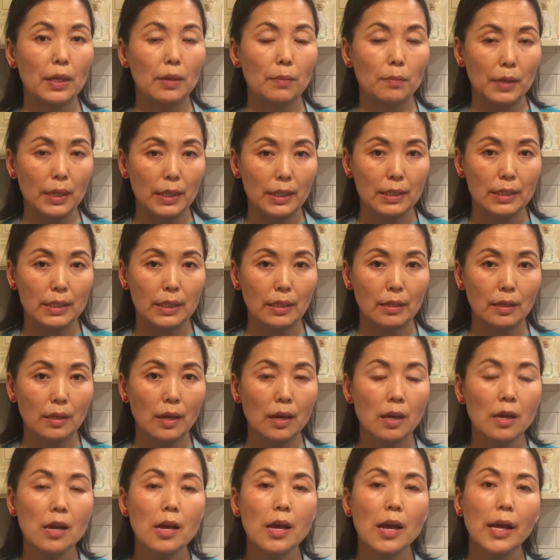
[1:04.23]
and mix it,
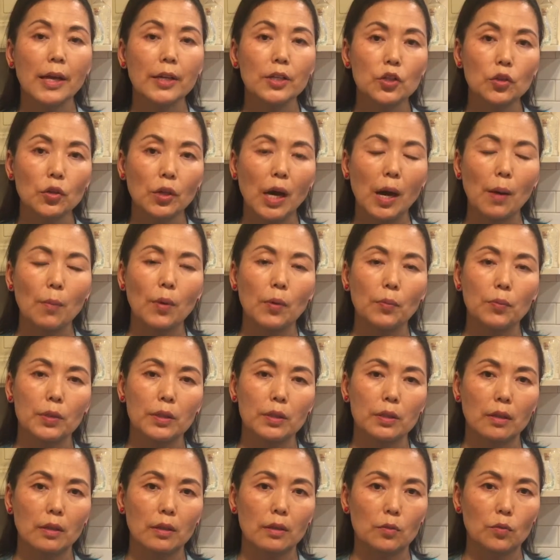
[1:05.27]
and to come up with
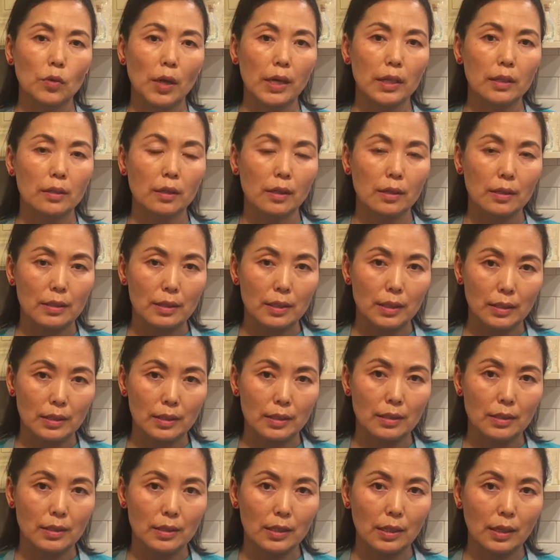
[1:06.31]
the right
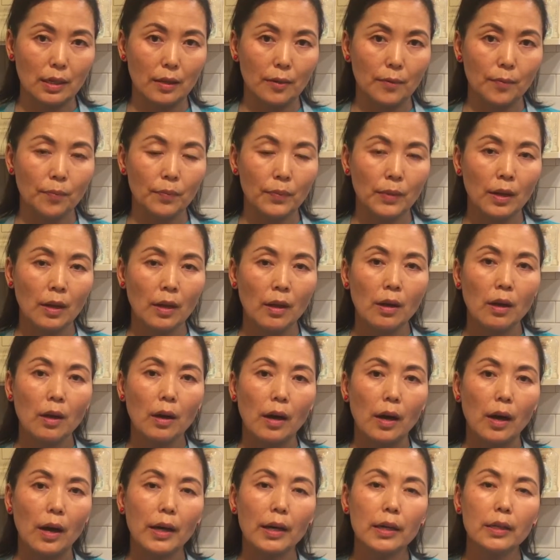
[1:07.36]
consistency.
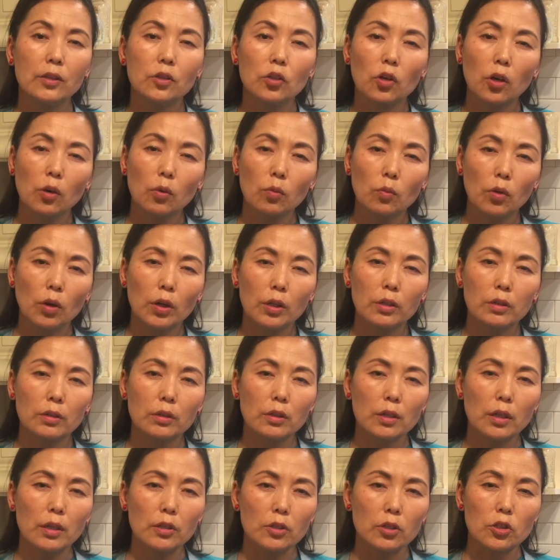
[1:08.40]
I don't want
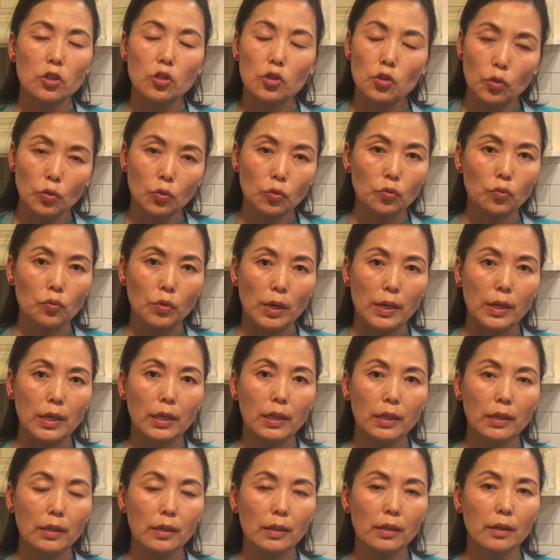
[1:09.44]
it too
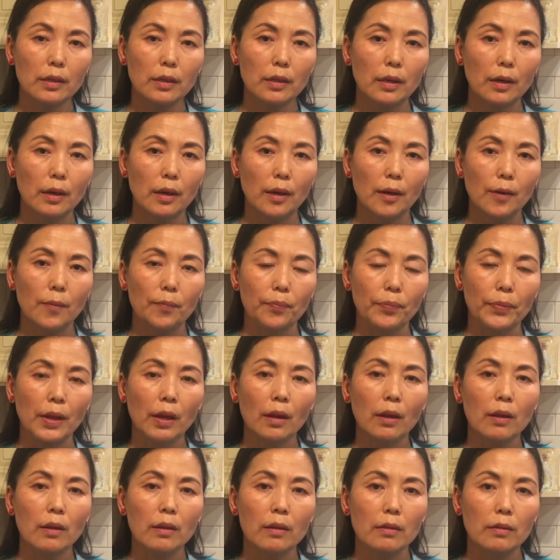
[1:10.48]
runny.
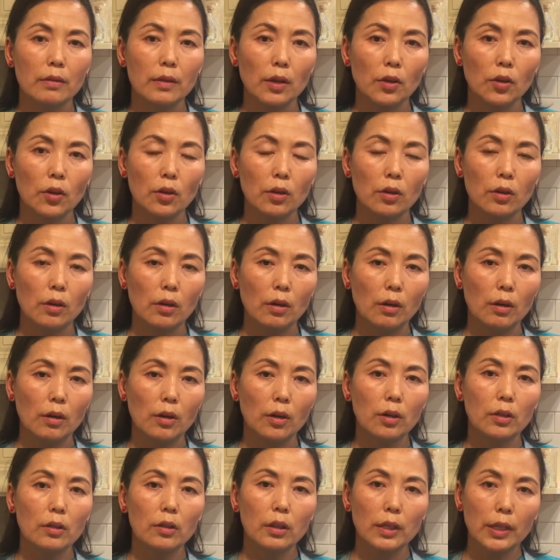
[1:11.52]
There
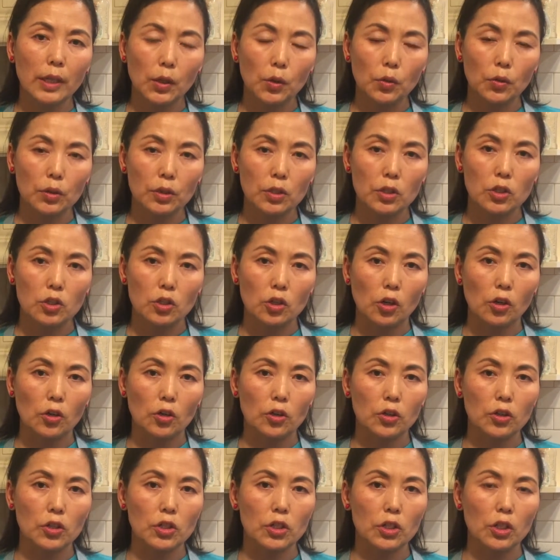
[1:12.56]
are liquid
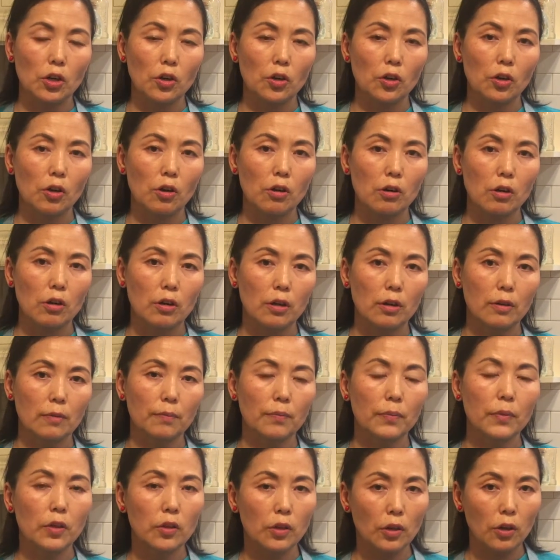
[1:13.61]
starters, there are
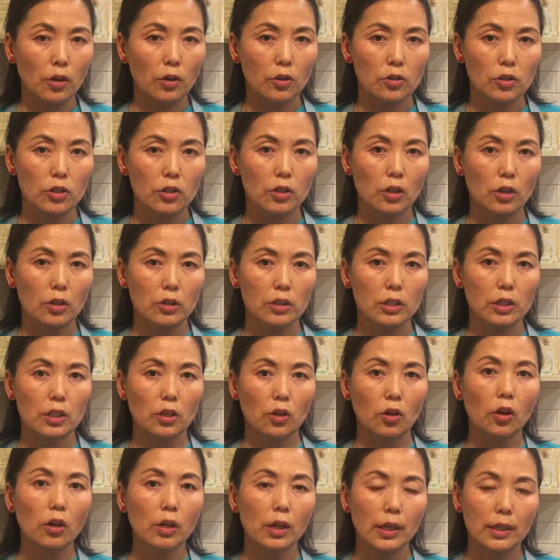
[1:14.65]
thicker starters, there
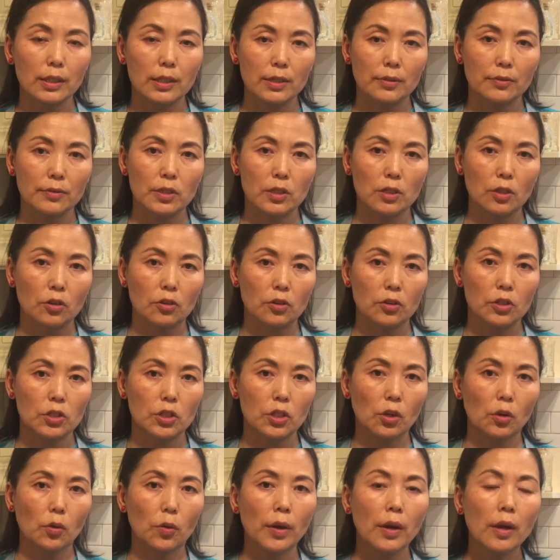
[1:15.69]
are all kinds of starters.
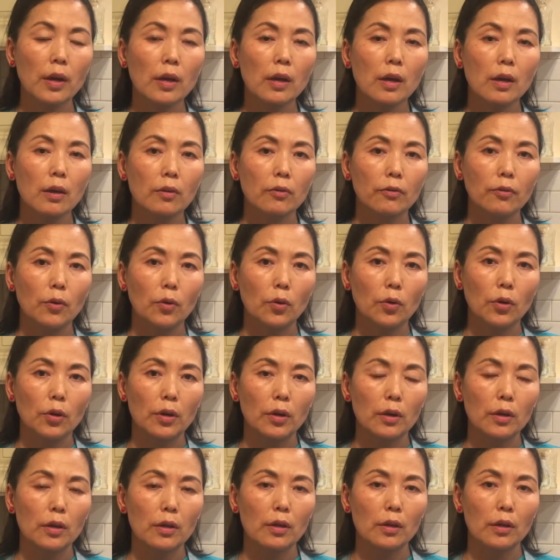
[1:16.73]
So
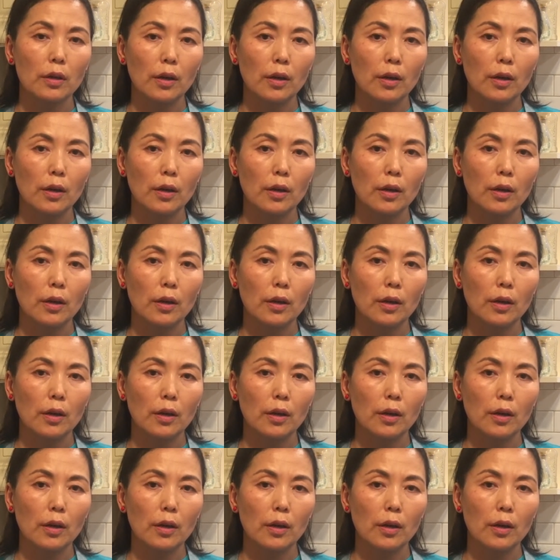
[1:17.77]
for